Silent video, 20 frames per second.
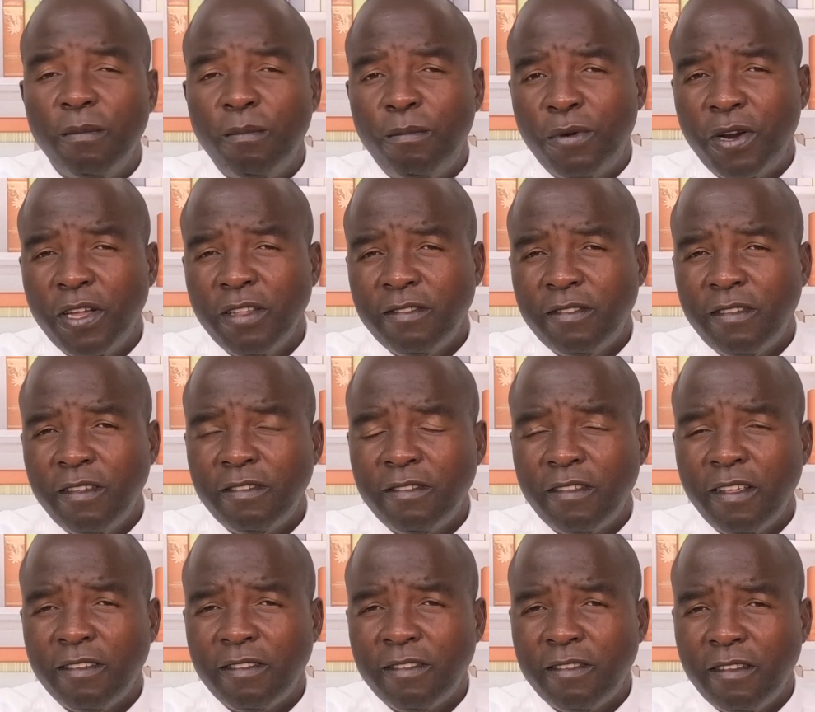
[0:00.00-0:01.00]
Brothers and
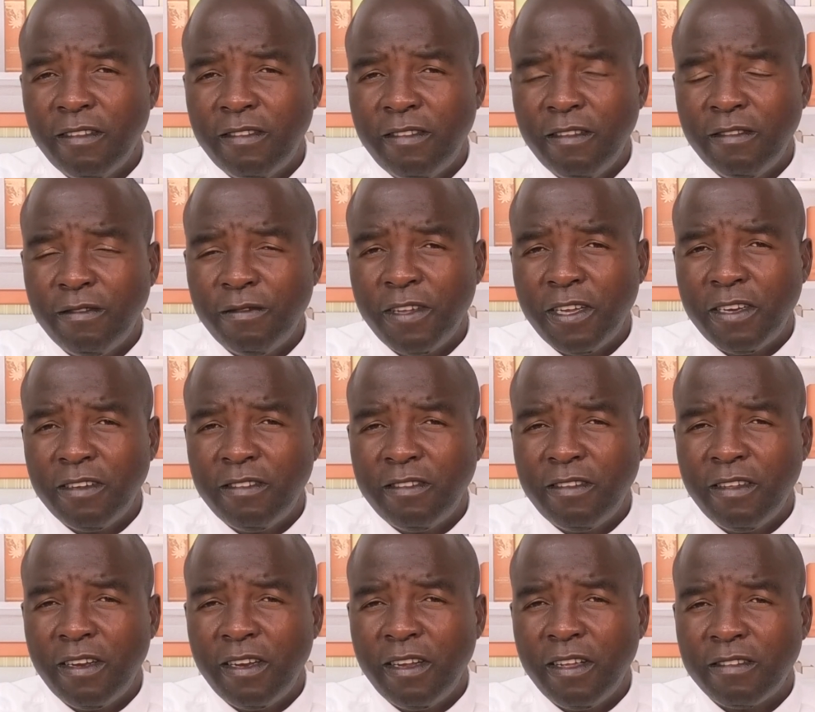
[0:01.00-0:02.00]
sisters, this is very
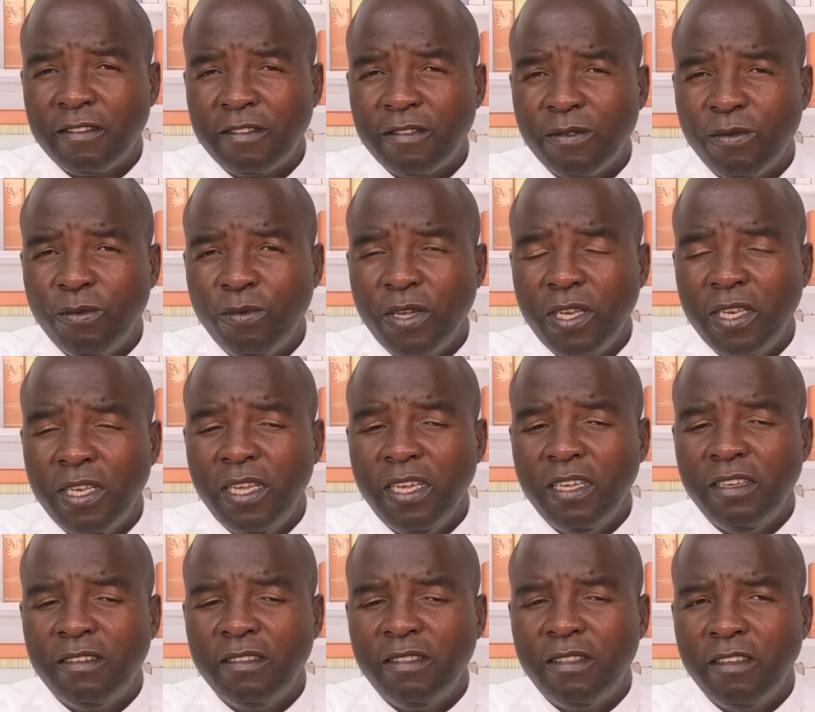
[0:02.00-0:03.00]
serious. We
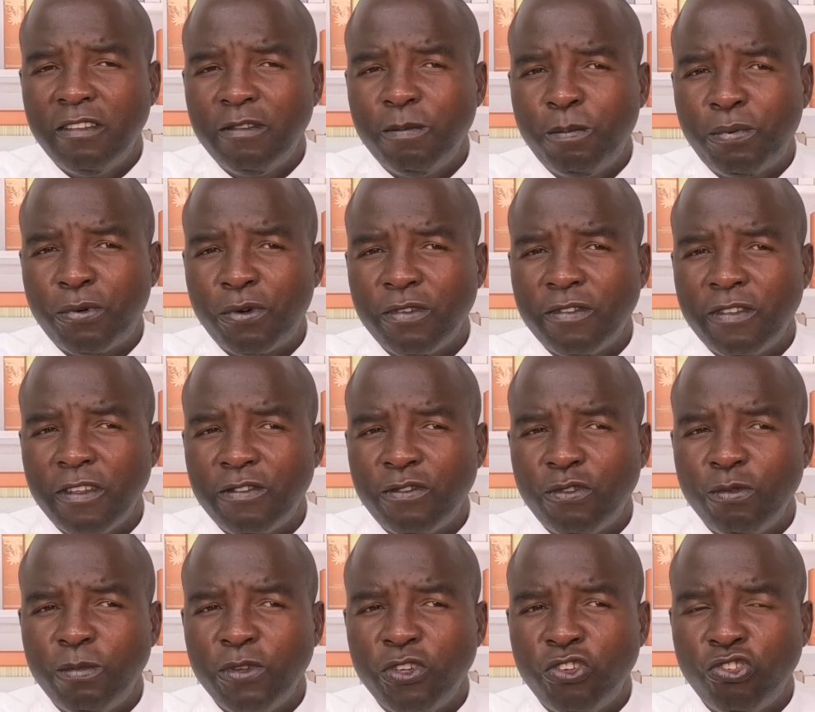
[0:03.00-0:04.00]
need this process
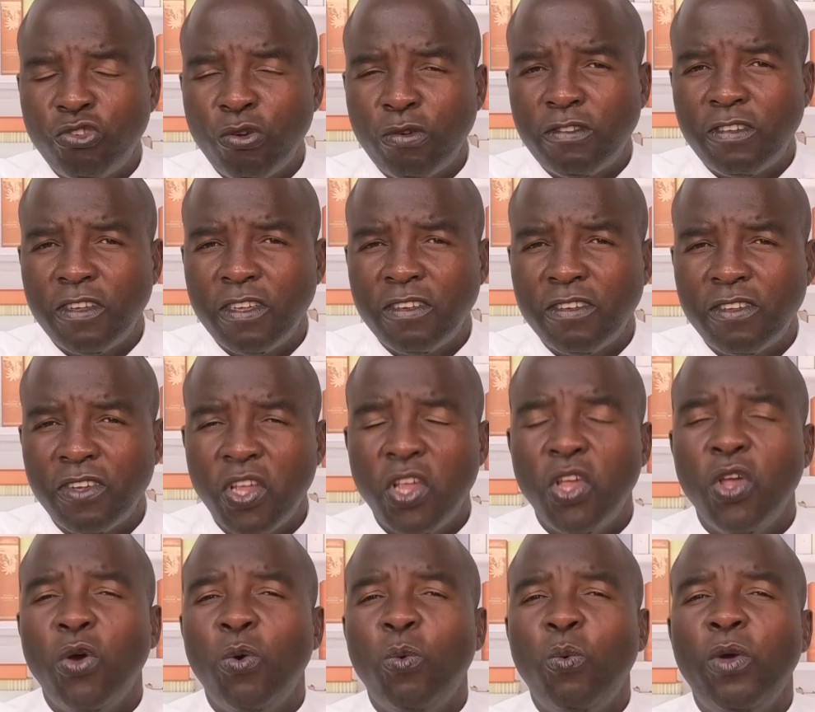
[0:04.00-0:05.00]
to be shortened
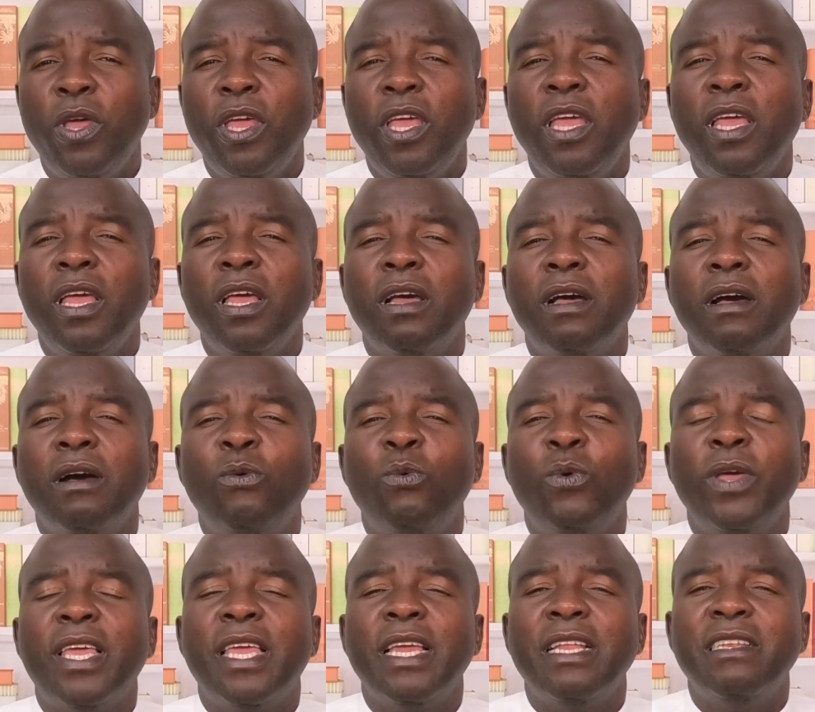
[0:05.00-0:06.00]
where
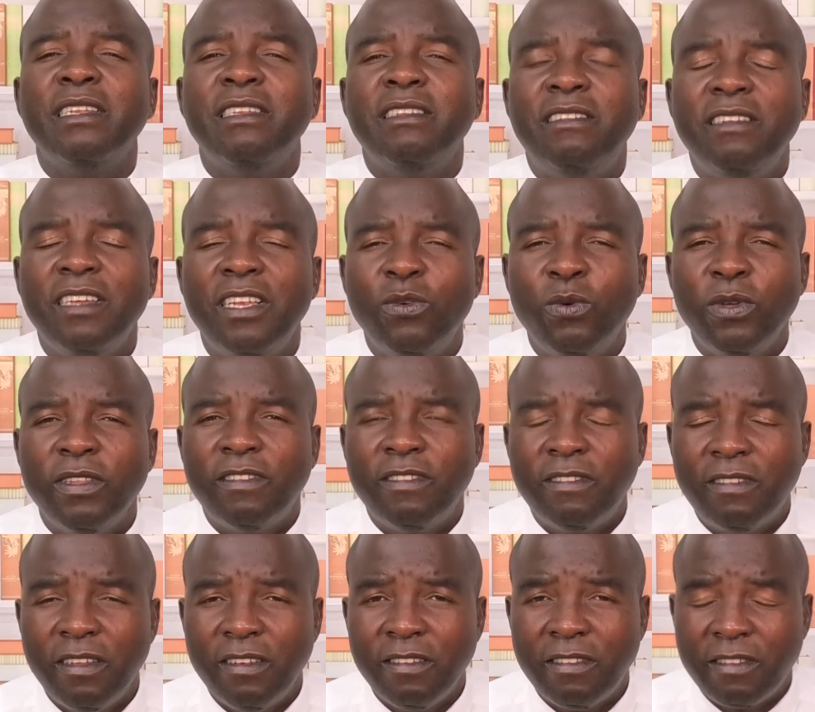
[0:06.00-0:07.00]
we can deal with
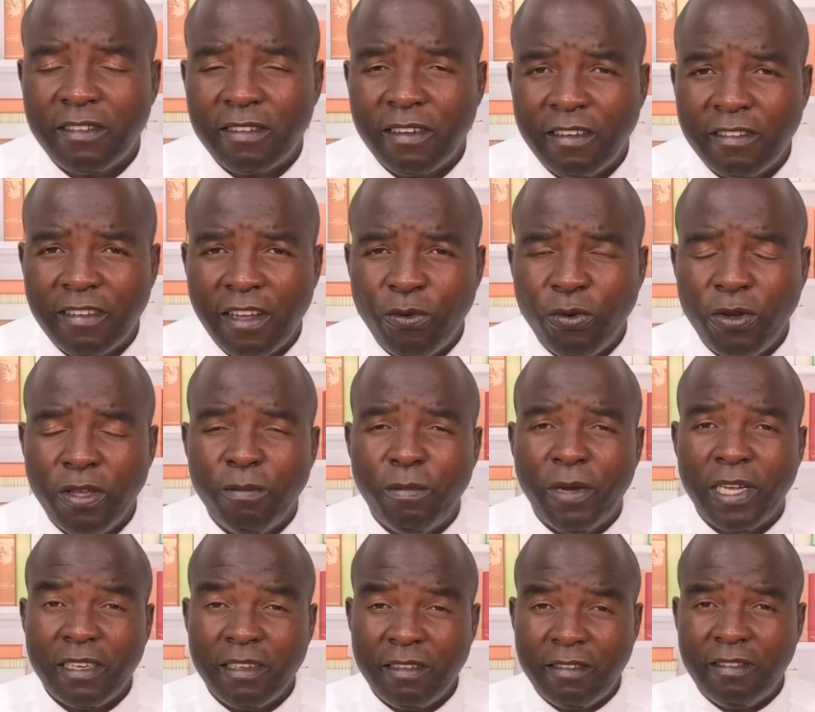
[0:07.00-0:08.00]
sin straight away.
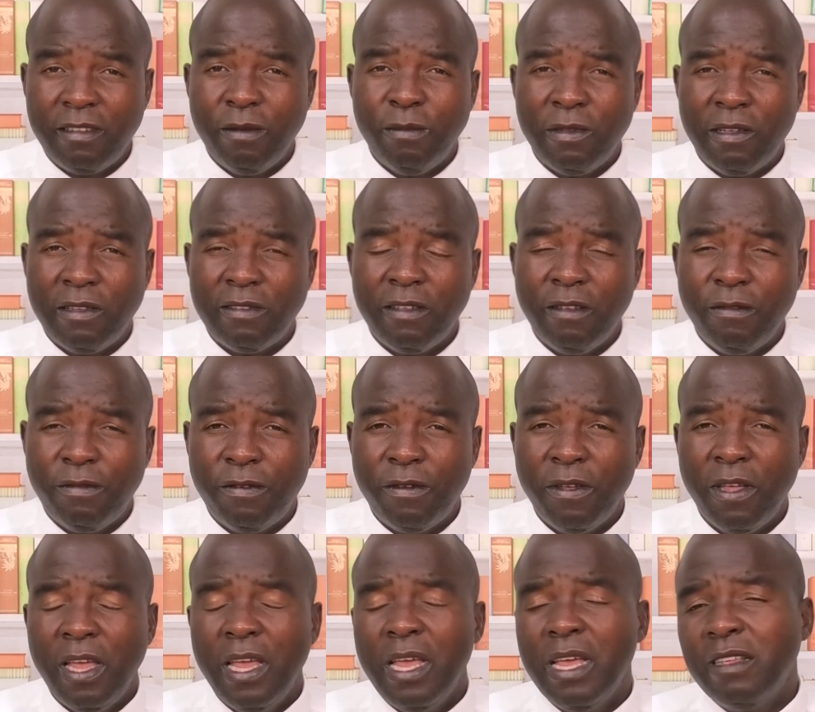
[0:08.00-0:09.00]
But it seems as if
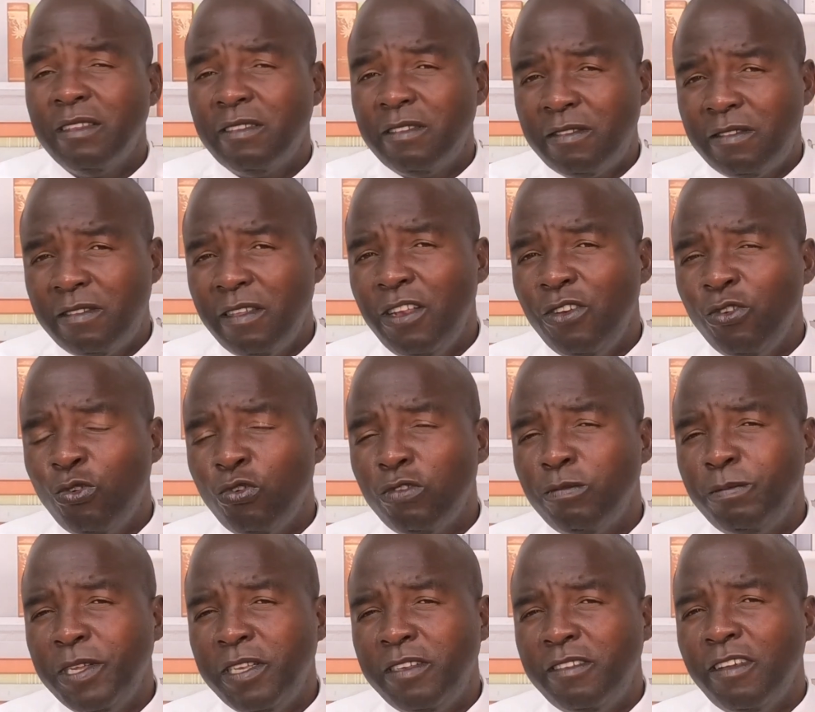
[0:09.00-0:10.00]
sin
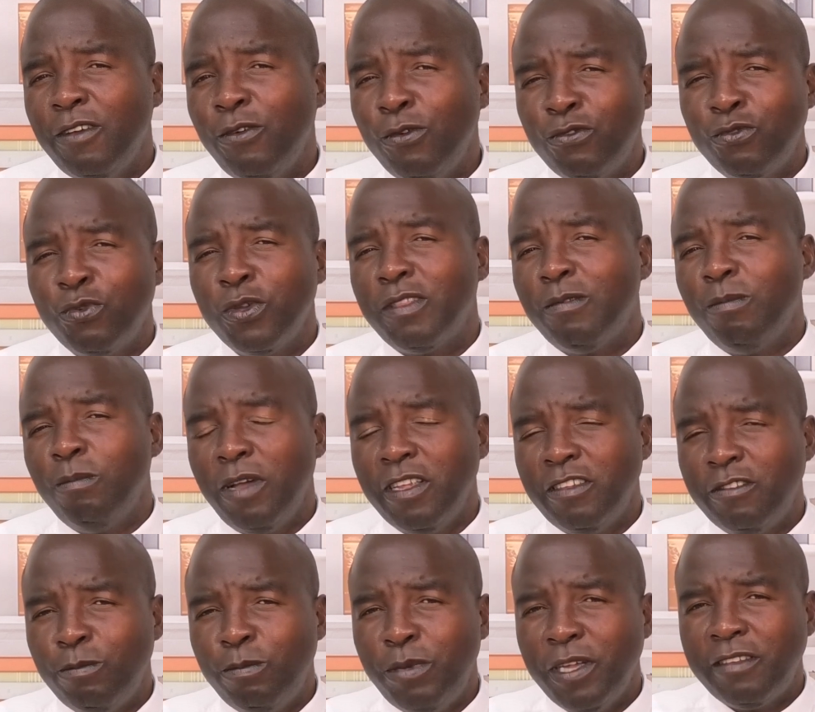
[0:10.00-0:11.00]
could be dealt with
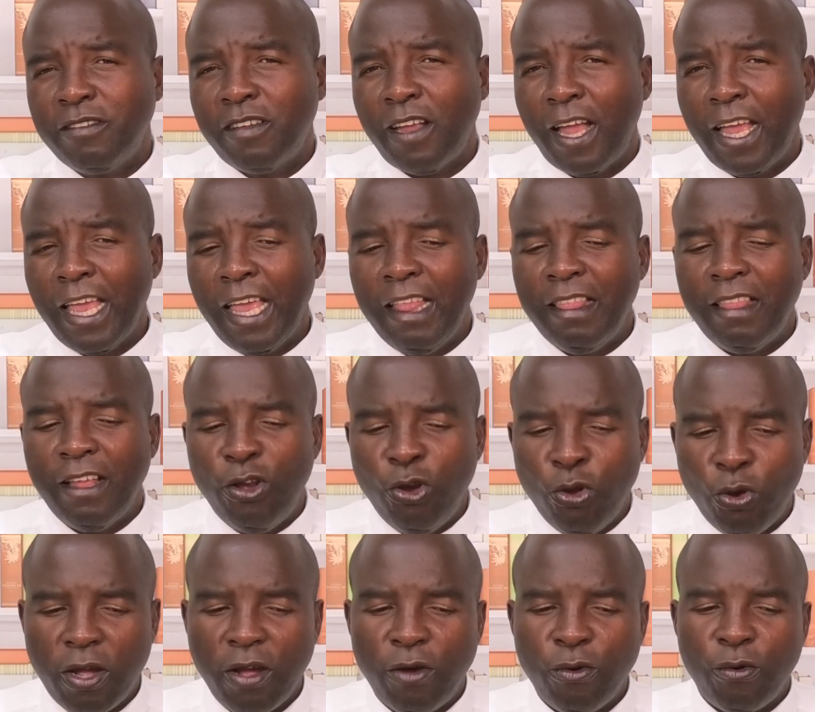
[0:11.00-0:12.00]
much better at the
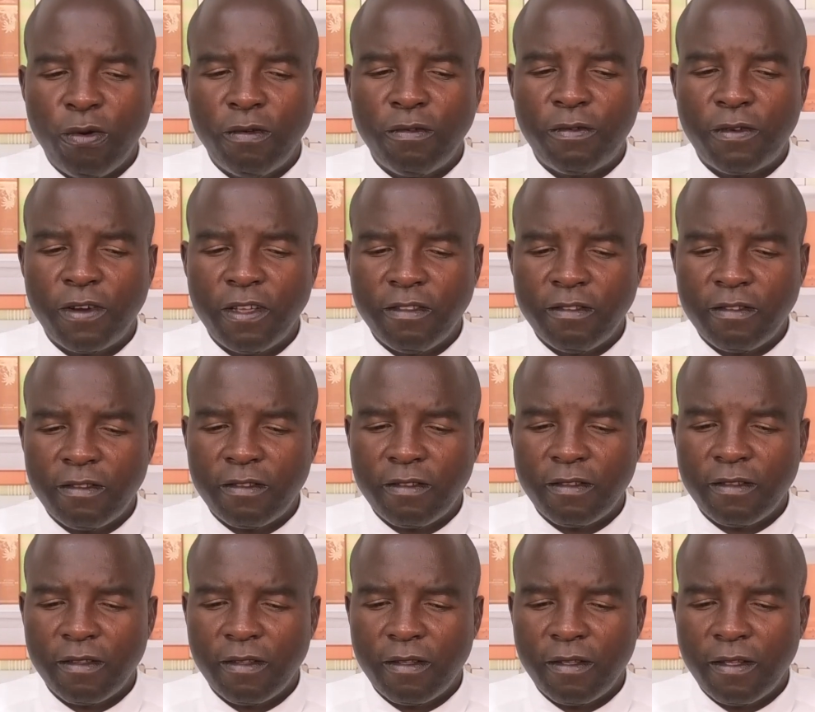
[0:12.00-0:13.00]
local
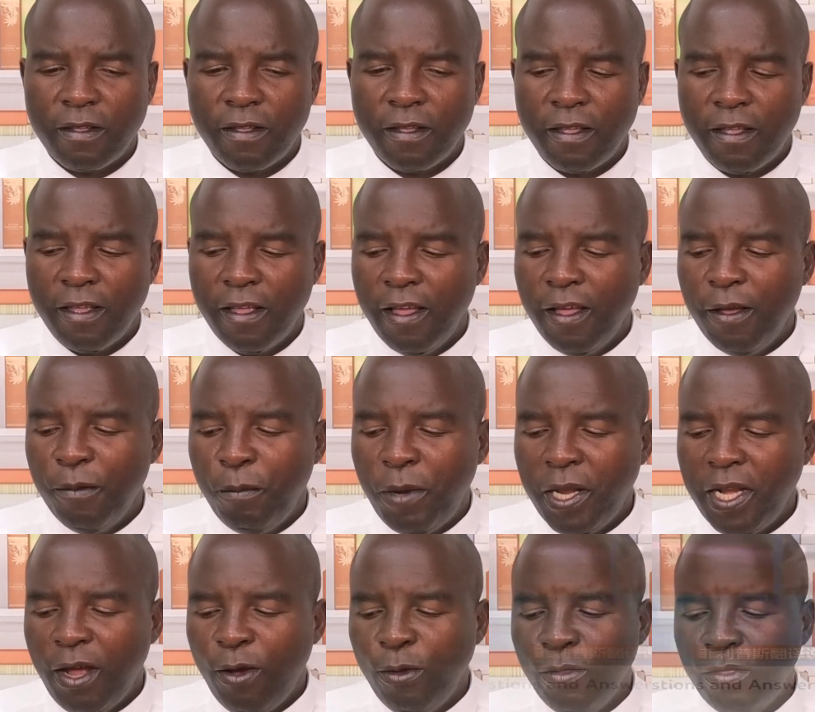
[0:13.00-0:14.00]
conference. But now